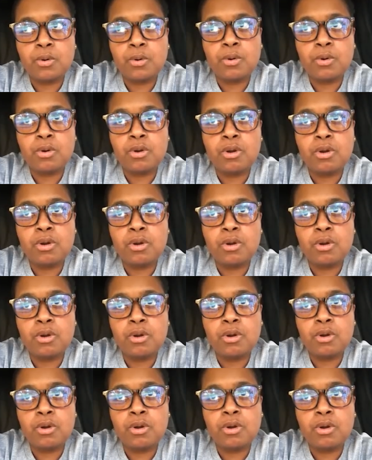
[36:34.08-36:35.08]
well i mean
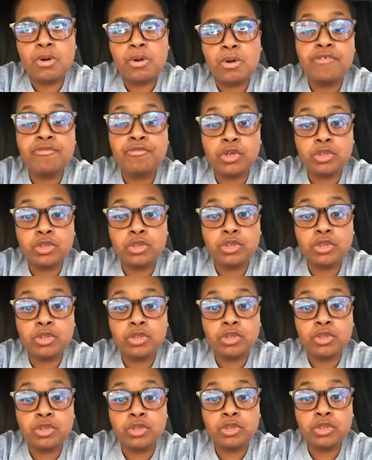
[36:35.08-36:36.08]
when i first
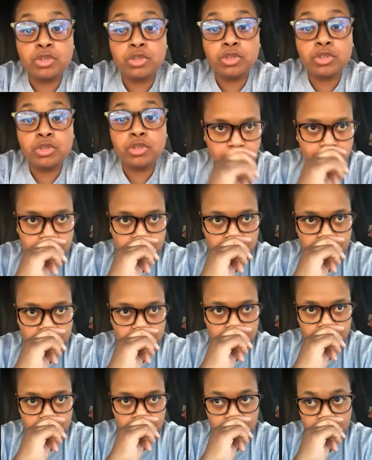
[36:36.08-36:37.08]
started
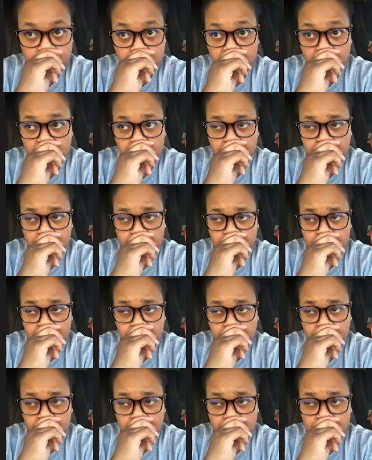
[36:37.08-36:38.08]
excuse me i
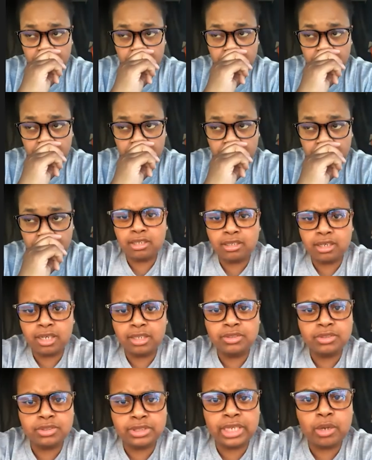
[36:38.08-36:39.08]
used to take i used
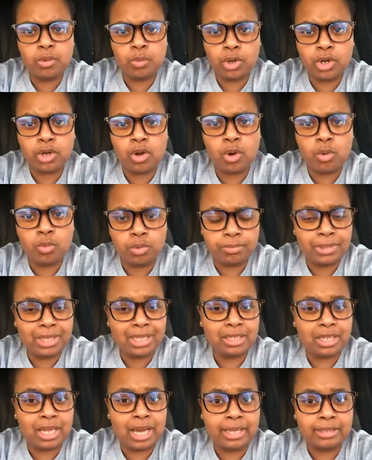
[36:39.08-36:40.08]
to take work home with me a
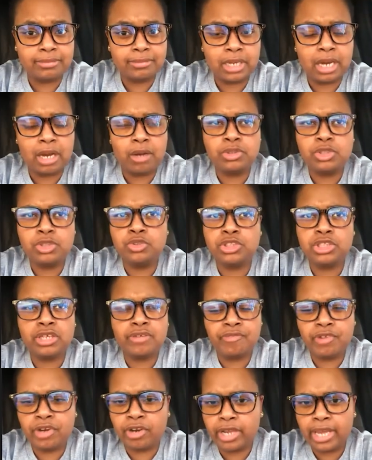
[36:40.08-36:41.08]
lot i used to get
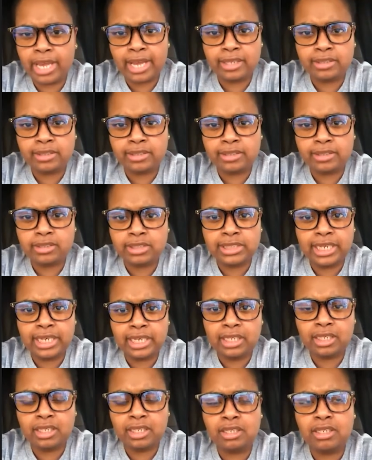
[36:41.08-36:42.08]
very
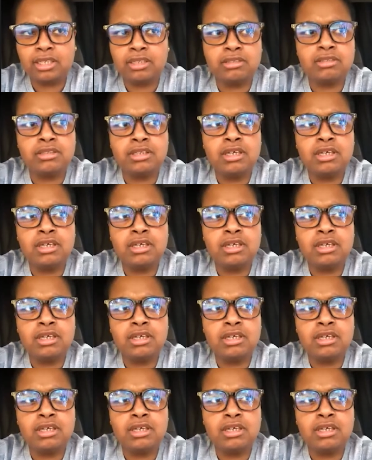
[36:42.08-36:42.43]
agitated and